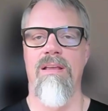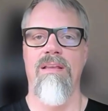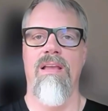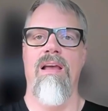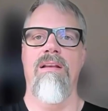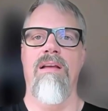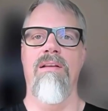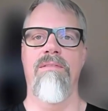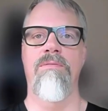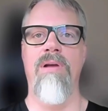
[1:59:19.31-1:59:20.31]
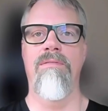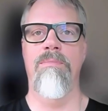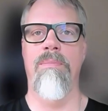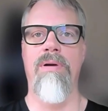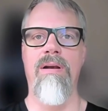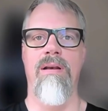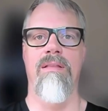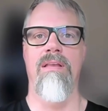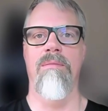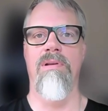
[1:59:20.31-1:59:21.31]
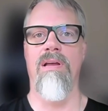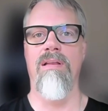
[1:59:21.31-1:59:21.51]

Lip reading: Yeah, I haven't prepared anything, but